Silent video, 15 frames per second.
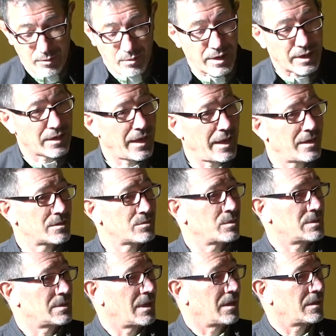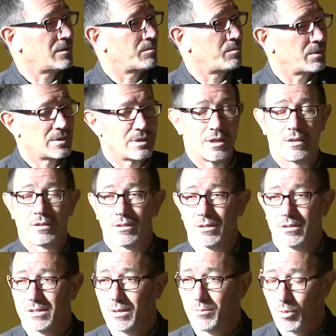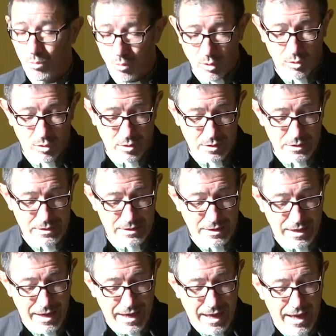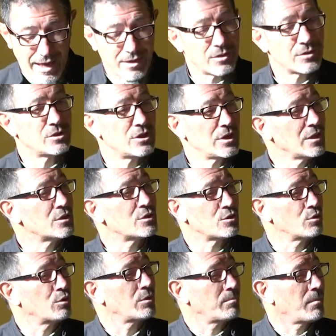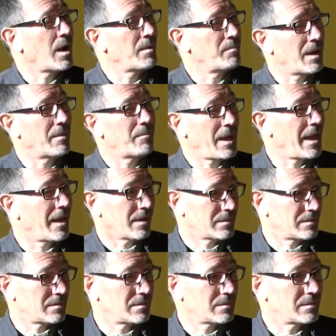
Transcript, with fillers: where Gladys was there to present some awards. And she sought my mum out